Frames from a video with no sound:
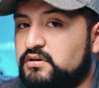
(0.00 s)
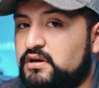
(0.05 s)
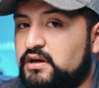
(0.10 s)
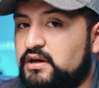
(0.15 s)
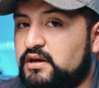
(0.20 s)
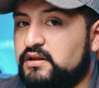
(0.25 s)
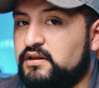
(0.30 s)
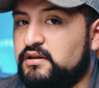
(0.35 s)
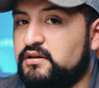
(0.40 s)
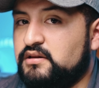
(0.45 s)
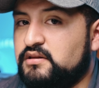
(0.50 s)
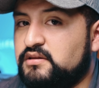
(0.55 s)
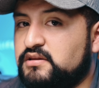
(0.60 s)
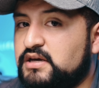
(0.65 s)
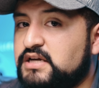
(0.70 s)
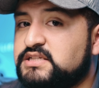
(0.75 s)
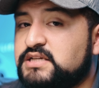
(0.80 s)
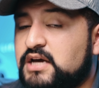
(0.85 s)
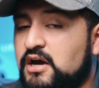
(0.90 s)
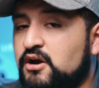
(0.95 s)
And
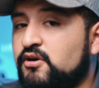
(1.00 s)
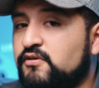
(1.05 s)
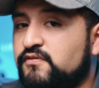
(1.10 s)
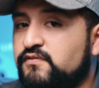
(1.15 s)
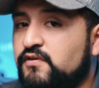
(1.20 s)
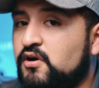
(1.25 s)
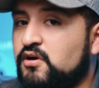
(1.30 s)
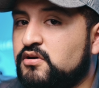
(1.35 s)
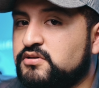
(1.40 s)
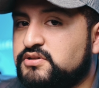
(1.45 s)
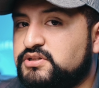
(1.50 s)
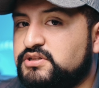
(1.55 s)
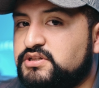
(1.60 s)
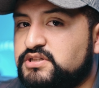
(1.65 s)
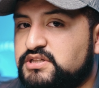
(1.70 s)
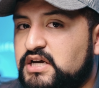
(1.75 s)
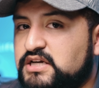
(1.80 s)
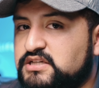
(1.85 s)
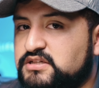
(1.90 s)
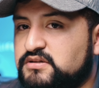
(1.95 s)
that's not her fault. She
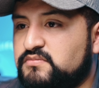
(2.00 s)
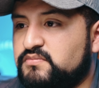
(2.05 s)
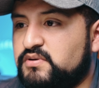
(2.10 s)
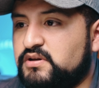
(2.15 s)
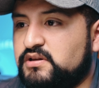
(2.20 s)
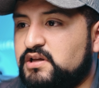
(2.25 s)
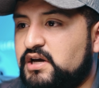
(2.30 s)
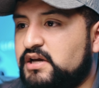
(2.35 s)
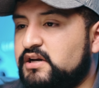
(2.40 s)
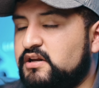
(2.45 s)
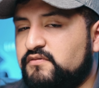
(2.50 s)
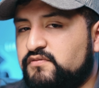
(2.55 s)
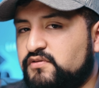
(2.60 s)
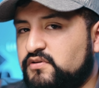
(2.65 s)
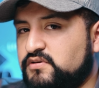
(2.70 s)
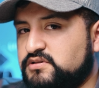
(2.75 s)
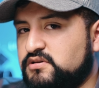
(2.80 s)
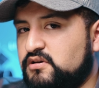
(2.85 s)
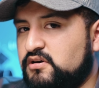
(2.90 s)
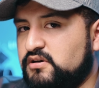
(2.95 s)
just hasn't been lighting
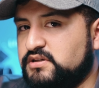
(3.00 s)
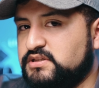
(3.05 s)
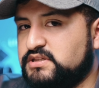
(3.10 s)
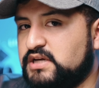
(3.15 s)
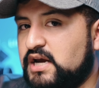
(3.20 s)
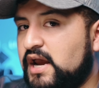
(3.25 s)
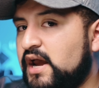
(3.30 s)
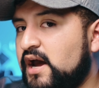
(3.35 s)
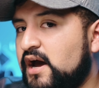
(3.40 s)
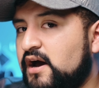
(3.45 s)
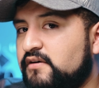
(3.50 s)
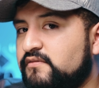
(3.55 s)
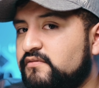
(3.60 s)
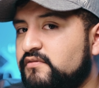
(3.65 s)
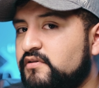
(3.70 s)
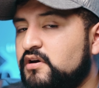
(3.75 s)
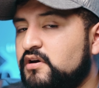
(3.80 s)
for as long as I have.